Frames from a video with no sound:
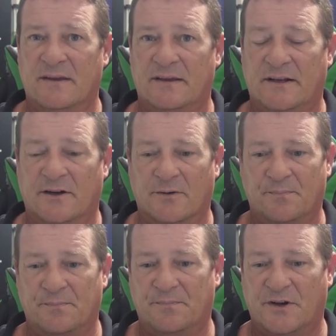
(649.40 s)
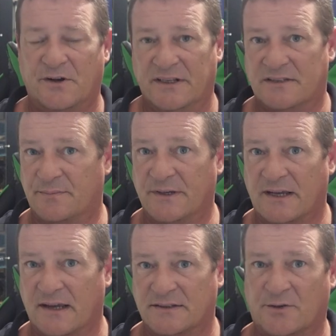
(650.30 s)
you know, there needs to be
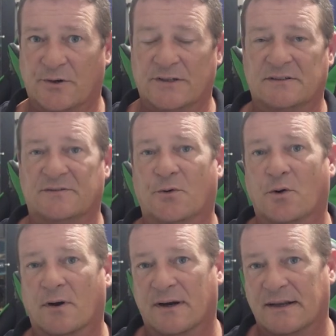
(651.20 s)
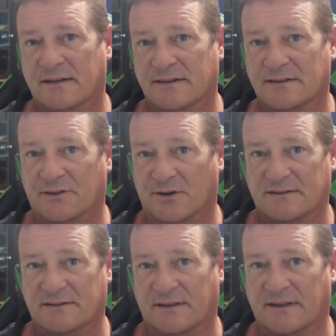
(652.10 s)
consequences for, and let's
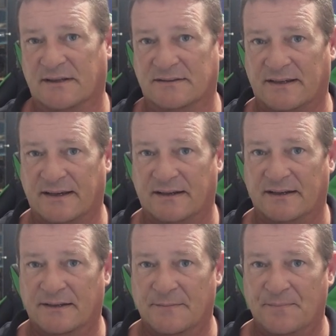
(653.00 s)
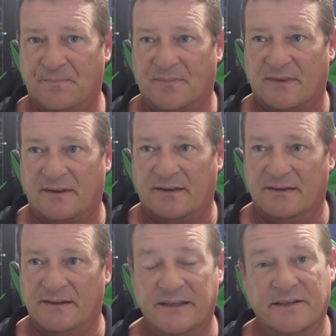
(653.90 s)
address the things that
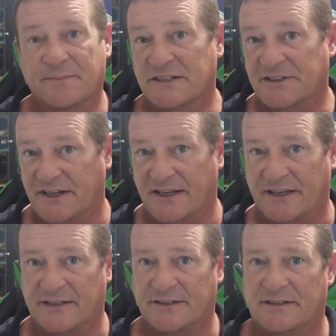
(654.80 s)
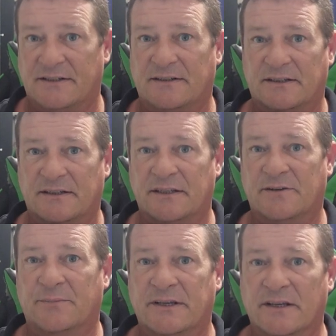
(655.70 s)
need to be changed and need
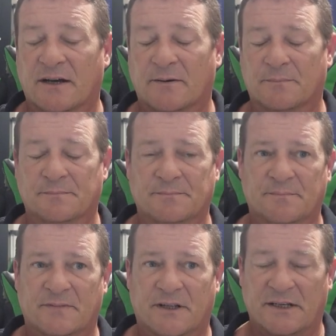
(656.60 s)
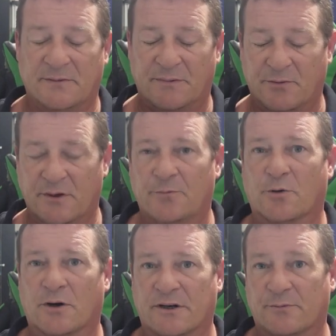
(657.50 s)
to be
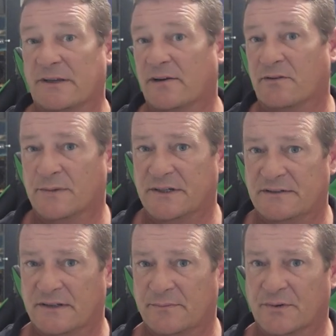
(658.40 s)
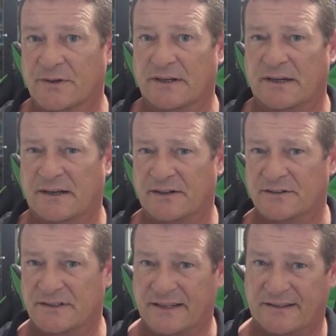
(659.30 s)
reworked with everybody's input and not
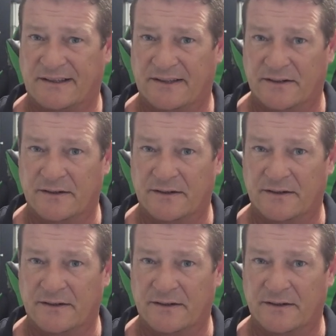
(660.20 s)
just dictated